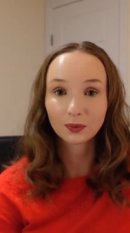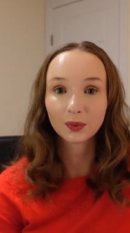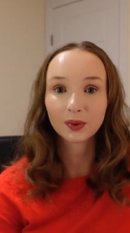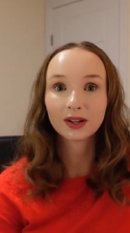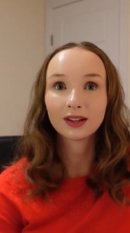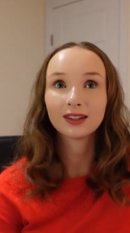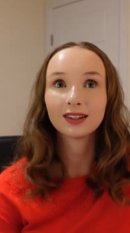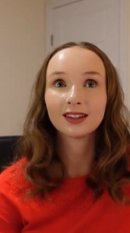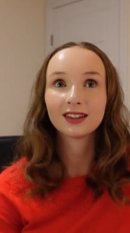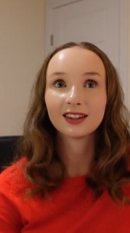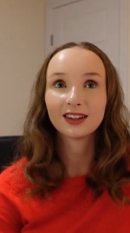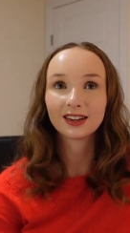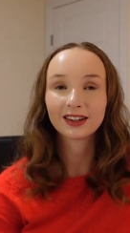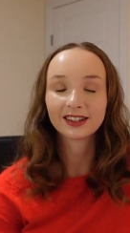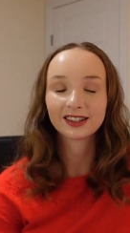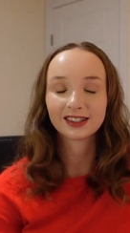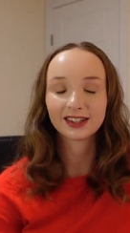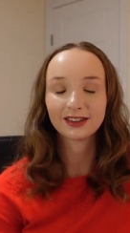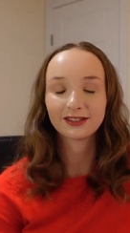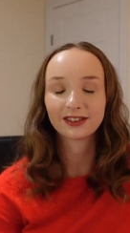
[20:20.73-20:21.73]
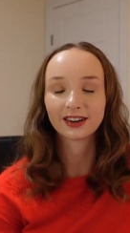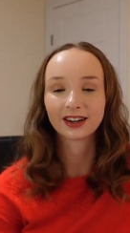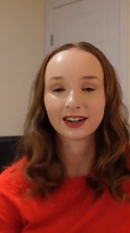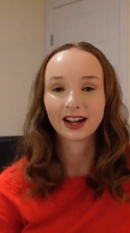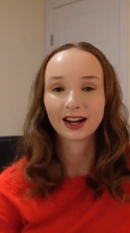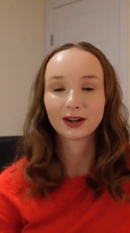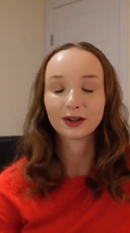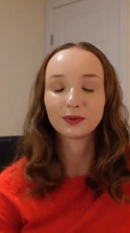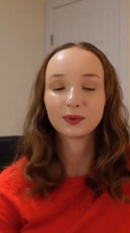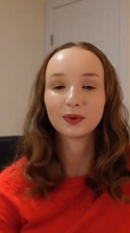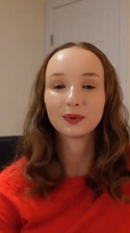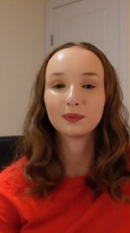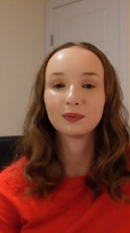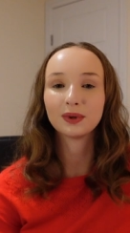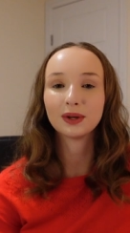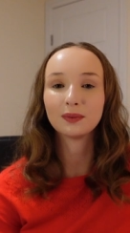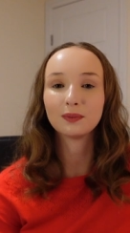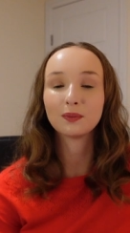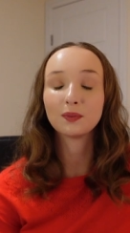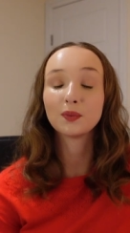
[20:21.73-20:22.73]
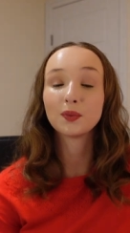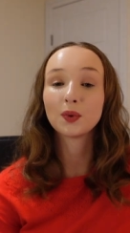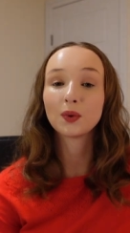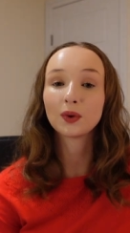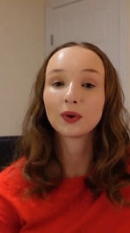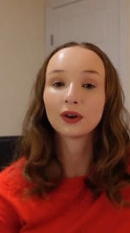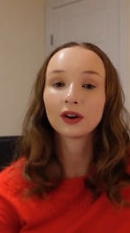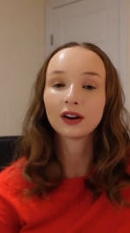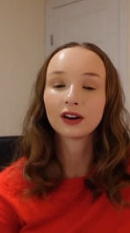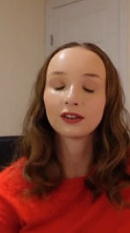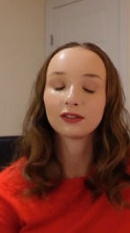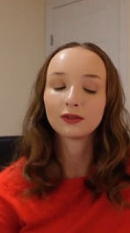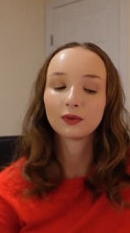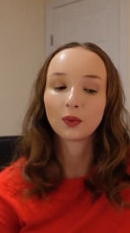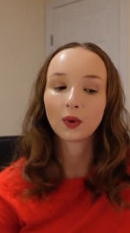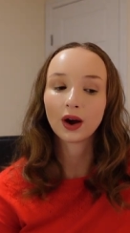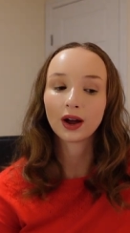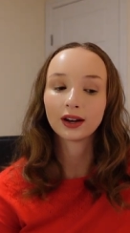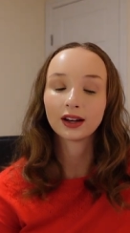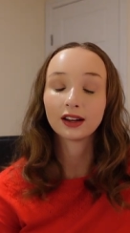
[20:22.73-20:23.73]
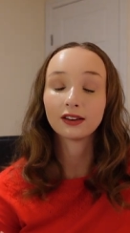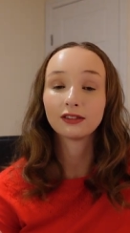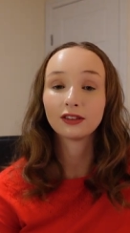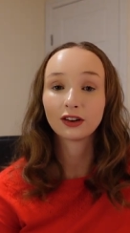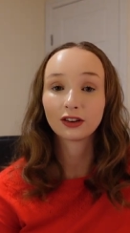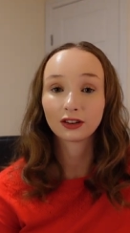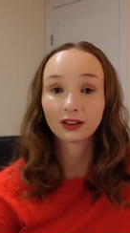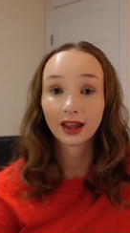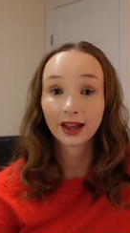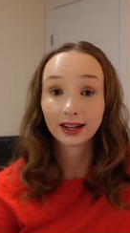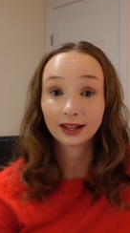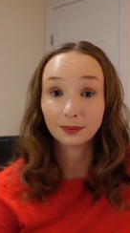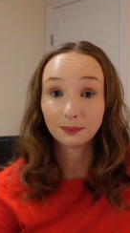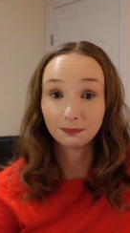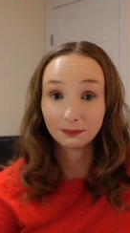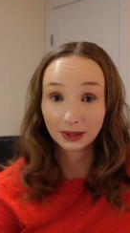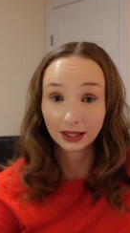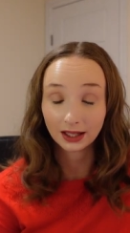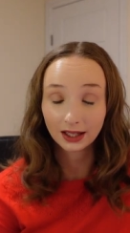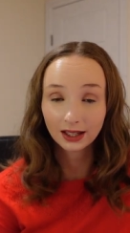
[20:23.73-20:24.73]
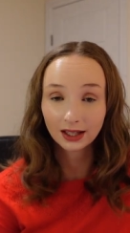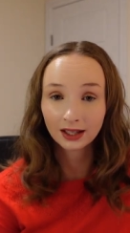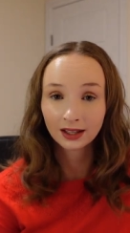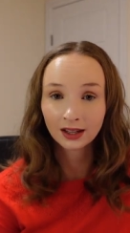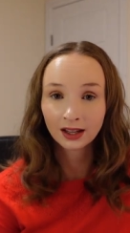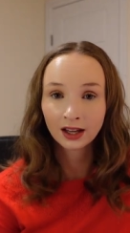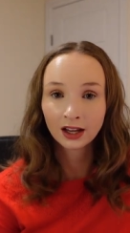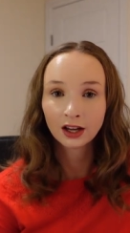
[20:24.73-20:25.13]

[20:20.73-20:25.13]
will look different and it will be more of what, if you're like me,